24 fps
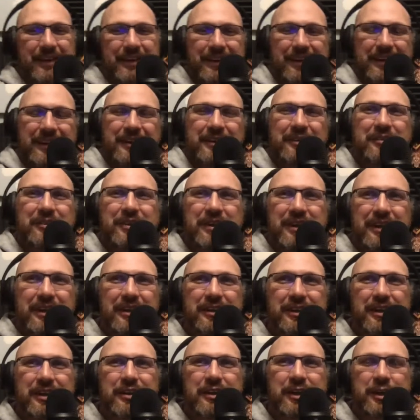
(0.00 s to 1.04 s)
Well,
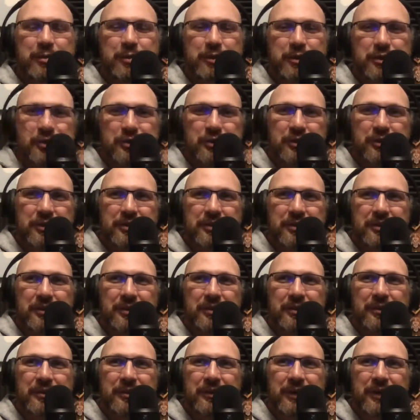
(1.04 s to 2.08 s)
I'll keep it short.
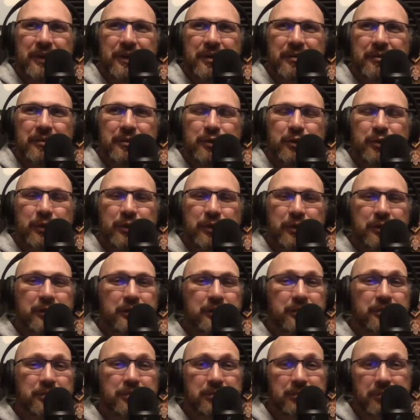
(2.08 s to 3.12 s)
So Twitter
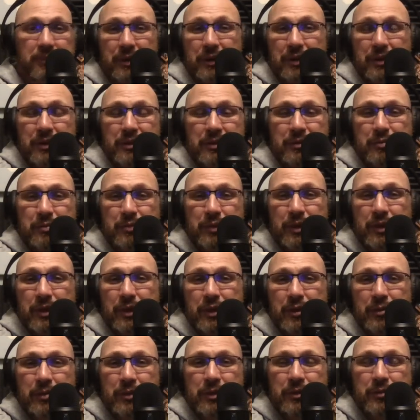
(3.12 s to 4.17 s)
is probably
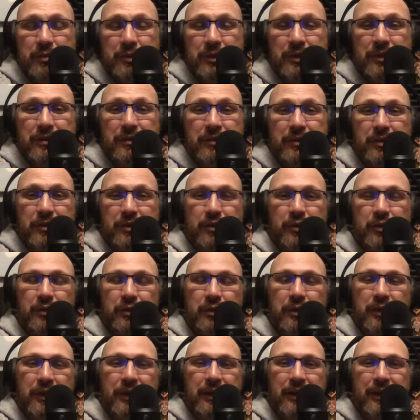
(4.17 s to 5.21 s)
the best place, although
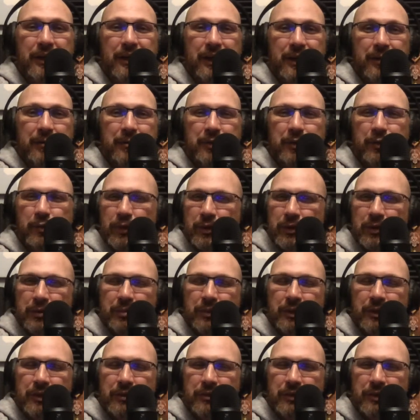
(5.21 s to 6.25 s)
I'm in a weird
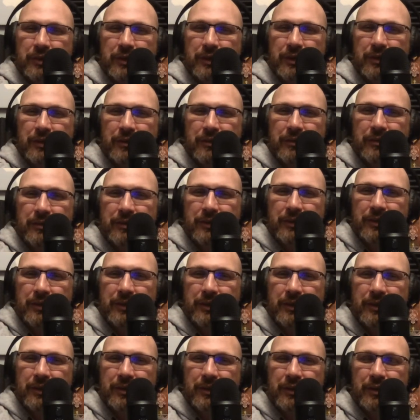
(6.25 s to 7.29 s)
place right now, I
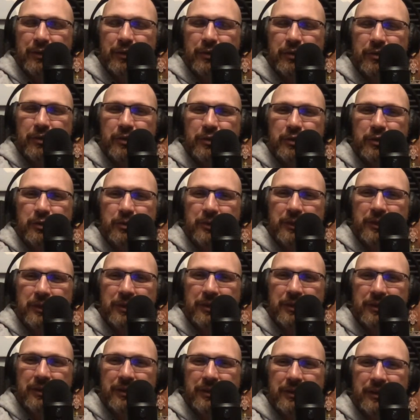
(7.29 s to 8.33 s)
think, with social
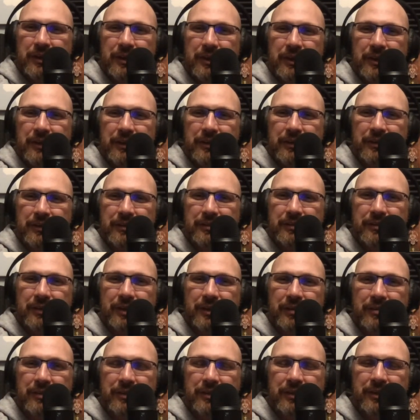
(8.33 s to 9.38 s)
media. I kind of
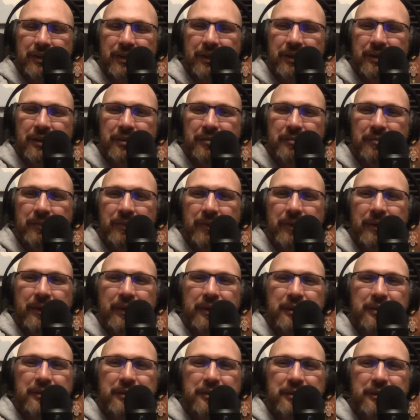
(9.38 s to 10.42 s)
love it and hate it.
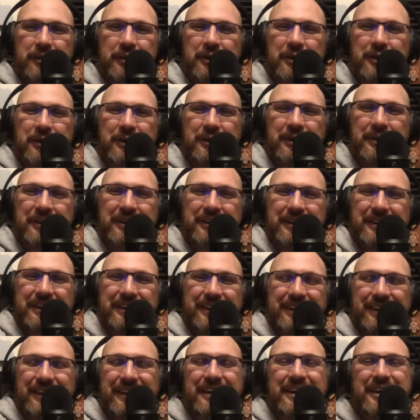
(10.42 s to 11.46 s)
So,
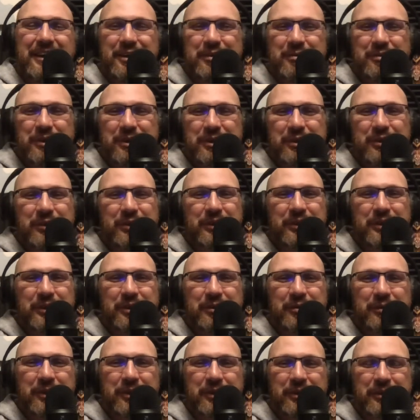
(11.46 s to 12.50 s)
but Twitter,
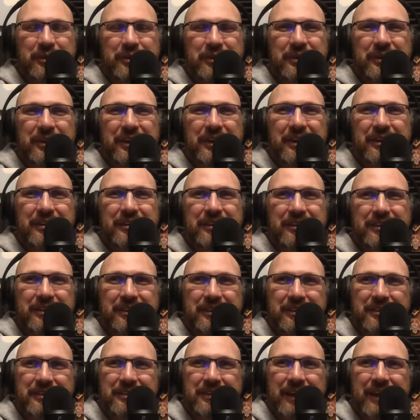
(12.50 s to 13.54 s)
my Twitter handle
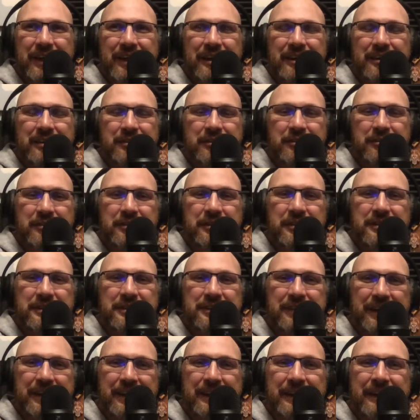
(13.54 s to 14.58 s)
is
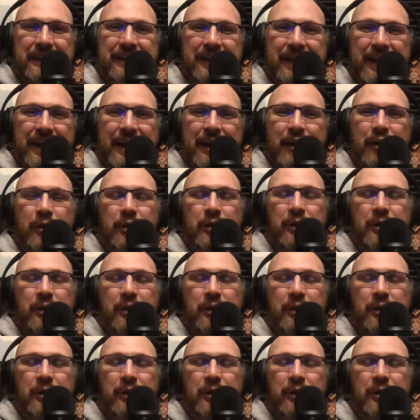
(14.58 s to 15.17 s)
@PhysEdNow.